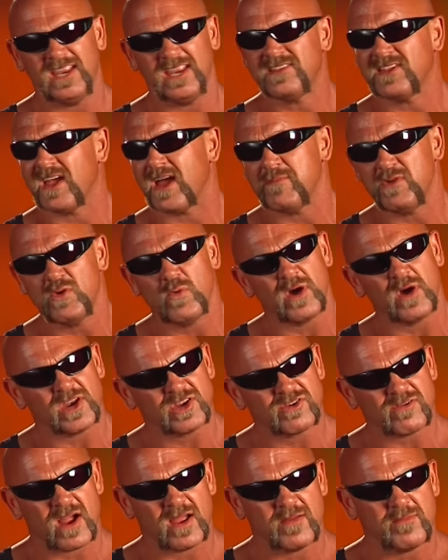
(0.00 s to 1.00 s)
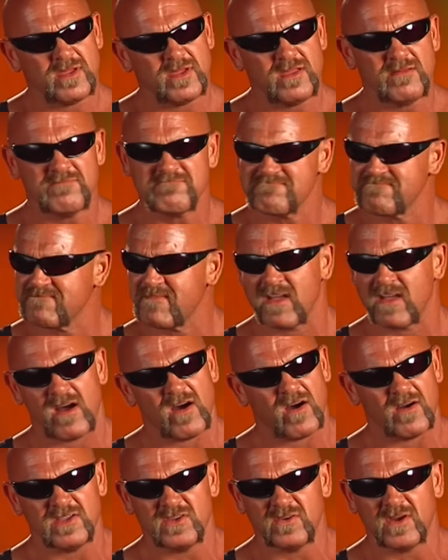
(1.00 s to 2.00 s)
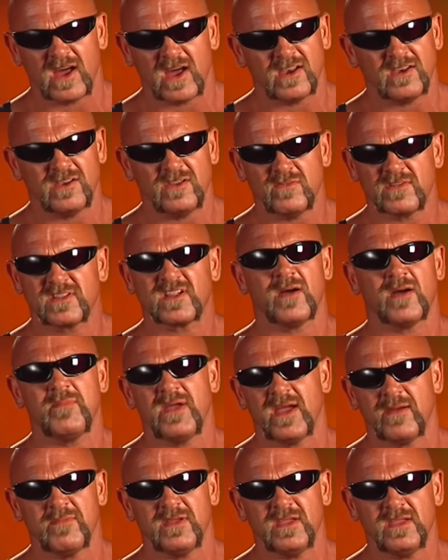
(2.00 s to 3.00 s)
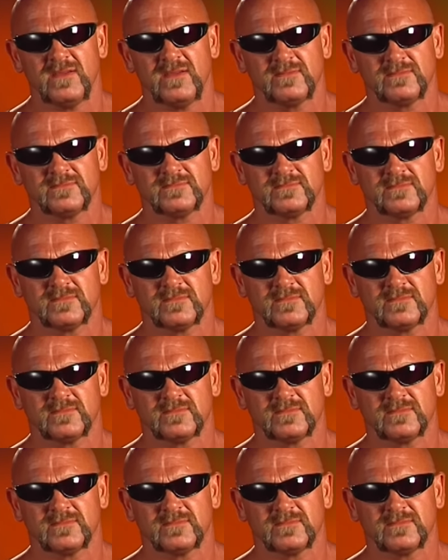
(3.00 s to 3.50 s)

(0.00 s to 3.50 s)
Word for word: Anytime you want to try me, all you got to do is come at me.